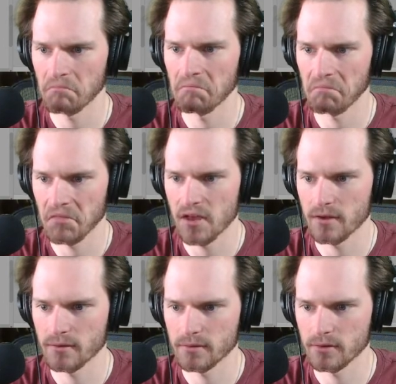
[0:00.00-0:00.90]
Yeah,
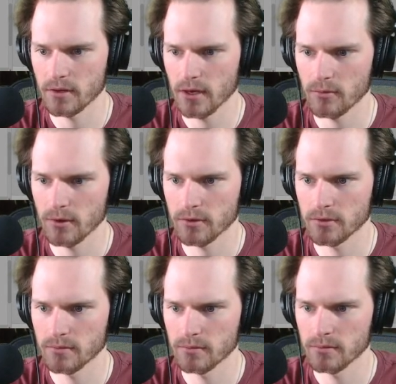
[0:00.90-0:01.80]
okay, it worked.
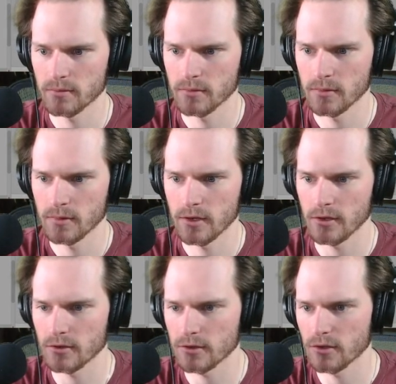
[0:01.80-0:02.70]
It
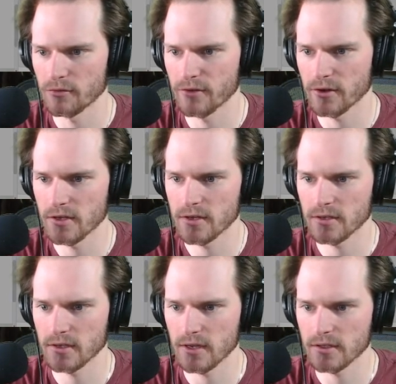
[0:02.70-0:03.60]
looked a little funky because
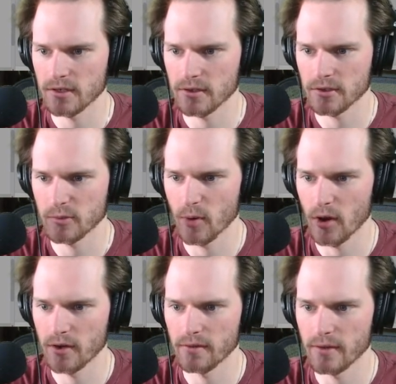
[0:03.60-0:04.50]
it instantly
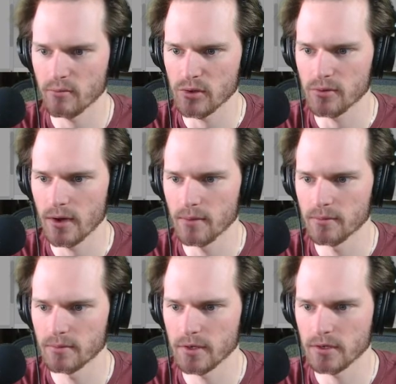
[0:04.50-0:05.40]
spawned and then blew up
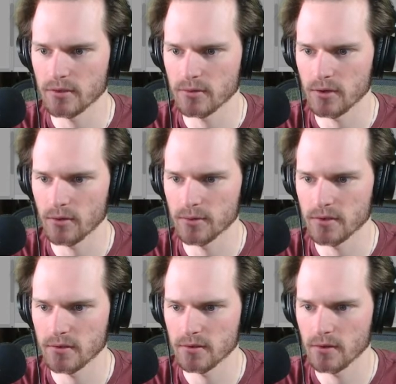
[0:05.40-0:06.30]
because there was
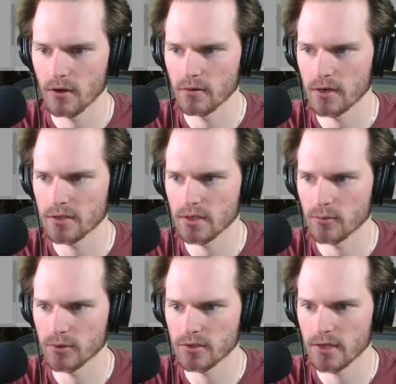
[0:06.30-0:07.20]
already
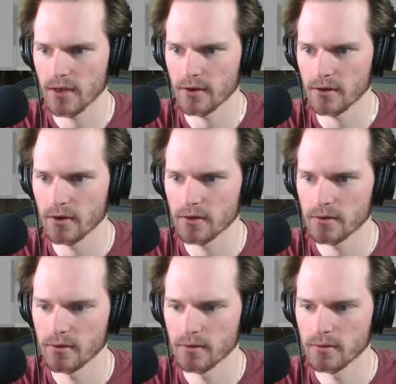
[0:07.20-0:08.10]
someone standing on it.
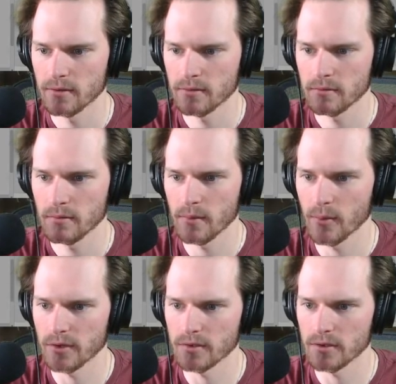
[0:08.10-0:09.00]

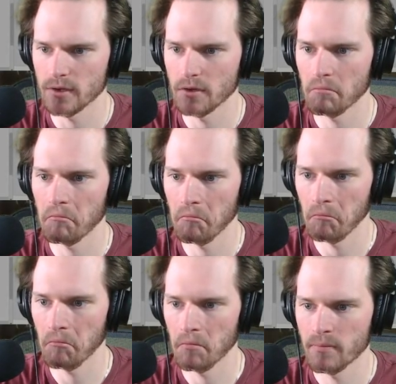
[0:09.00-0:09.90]
But,
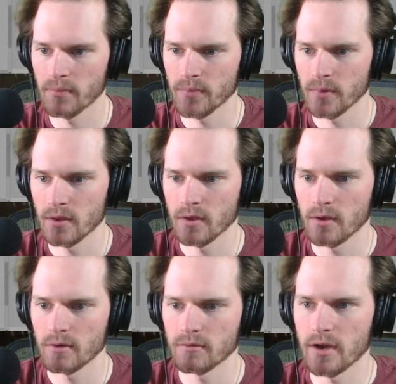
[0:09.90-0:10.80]

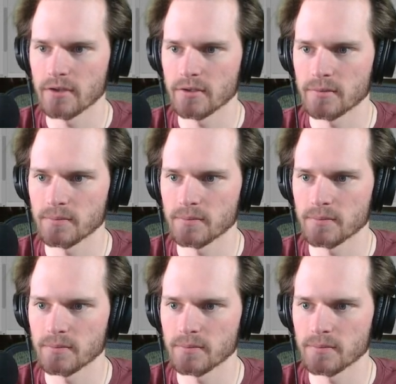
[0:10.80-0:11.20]
right.